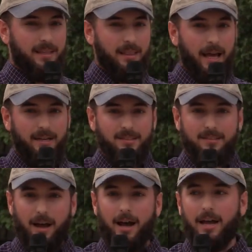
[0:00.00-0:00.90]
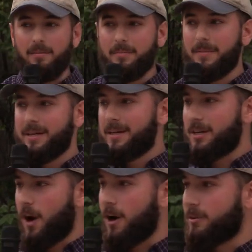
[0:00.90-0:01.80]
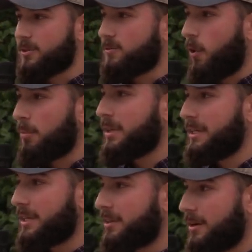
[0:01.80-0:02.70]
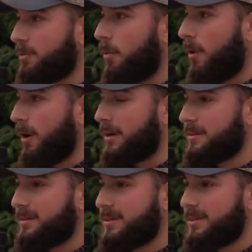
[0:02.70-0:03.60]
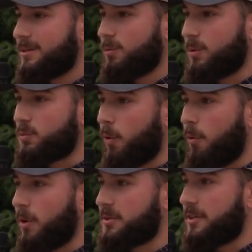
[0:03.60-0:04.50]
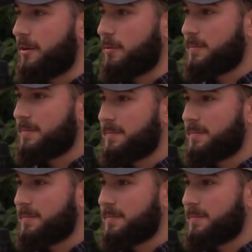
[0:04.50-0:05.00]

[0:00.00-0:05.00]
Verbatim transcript: The last time Congress formally declared war was World War II.